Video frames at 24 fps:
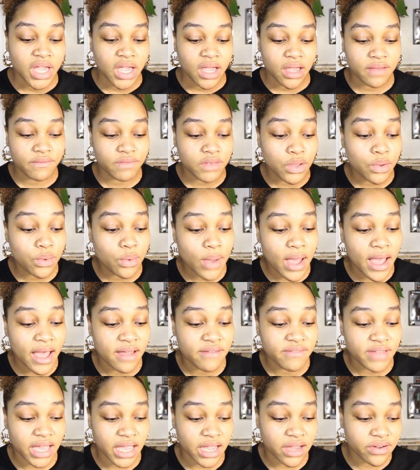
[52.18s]
If you
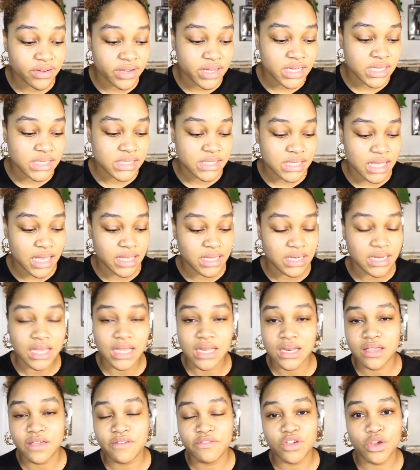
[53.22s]
have Aries in
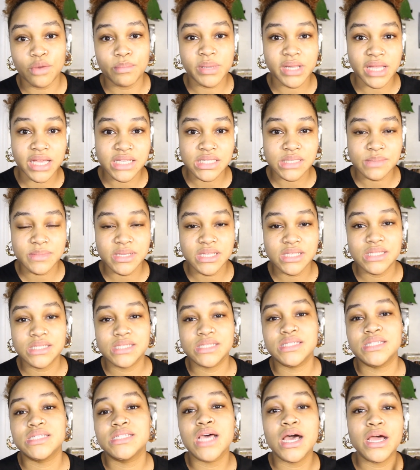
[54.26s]
any of your placements,
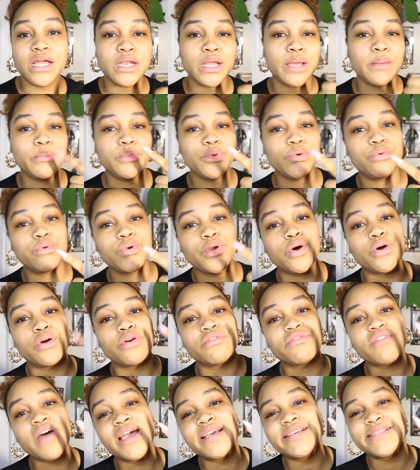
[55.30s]
sun, moon, or
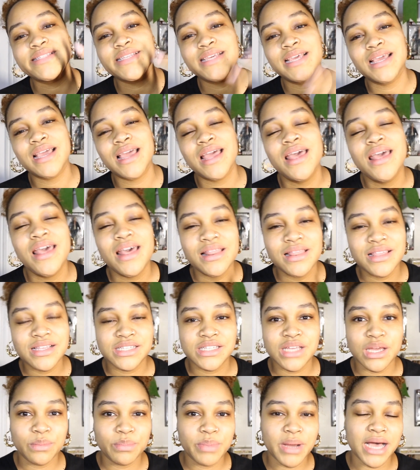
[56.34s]
rising, this
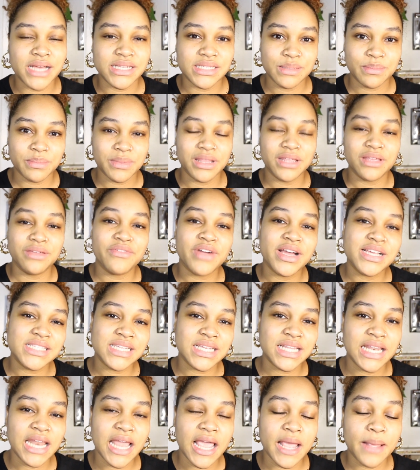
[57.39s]
could possibly
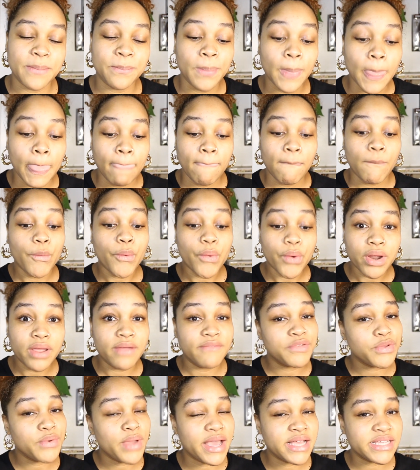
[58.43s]
resonate. Or
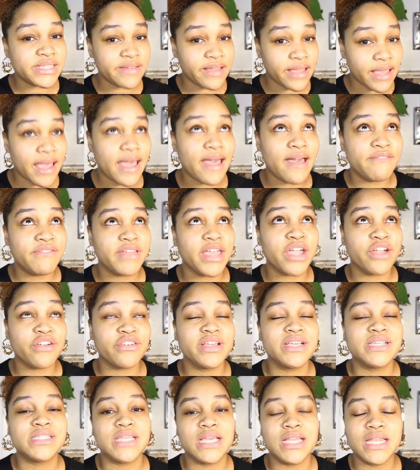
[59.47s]
if you have
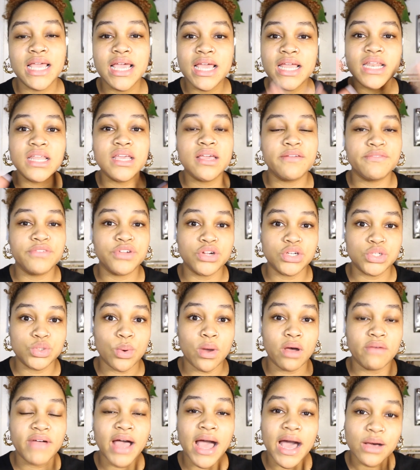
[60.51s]
Aries in any of your
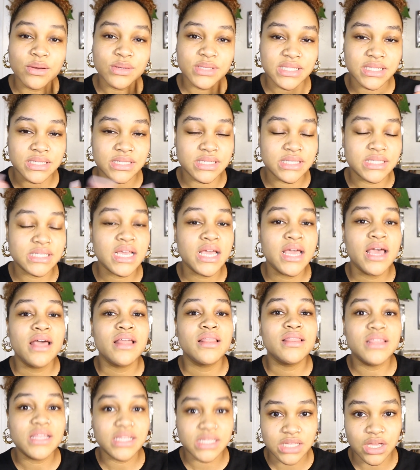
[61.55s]
12 houses,
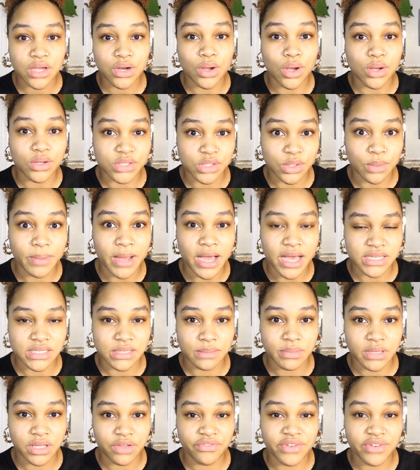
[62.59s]
this could also possibly